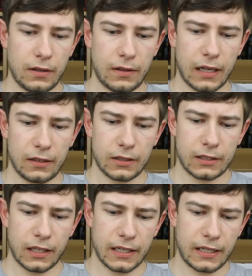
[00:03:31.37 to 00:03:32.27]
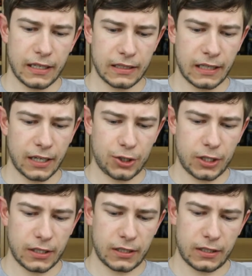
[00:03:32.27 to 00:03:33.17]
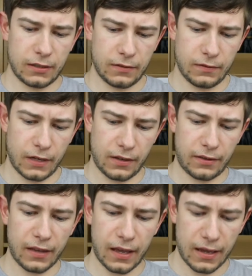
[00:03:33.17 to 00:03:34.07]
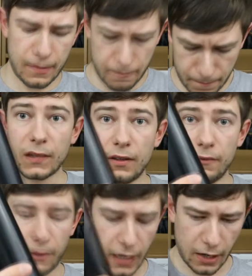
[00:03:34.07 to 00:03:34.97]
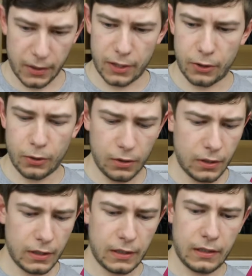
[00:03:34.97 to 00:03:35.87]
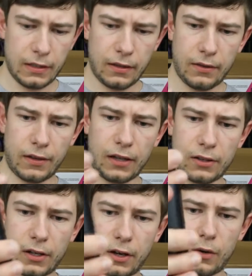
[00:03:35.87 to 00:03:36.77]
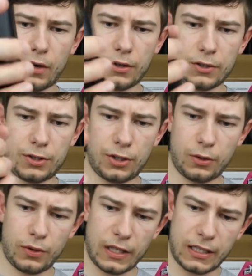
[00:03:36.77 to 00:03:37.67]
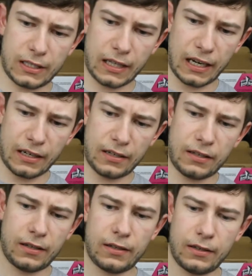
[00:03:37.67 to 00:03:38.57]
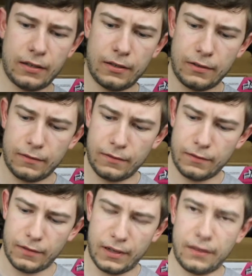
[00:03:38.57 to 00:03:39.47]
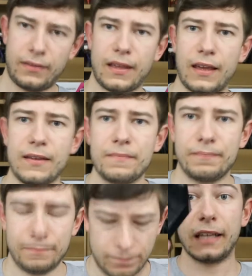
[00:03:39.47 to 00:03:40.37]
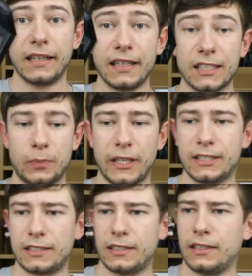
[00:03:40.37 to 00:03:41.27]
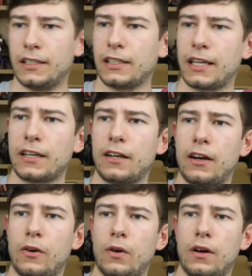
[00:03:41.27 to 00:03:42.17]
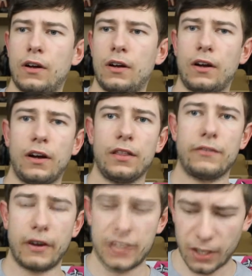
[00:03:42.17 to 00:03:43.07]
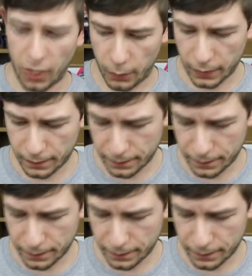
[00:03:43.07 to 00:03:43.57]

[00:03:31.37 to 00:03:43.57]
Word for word: that looks like it attaches right there. Very cool. That will go onto the stand right there, and then this piece can go on the very top.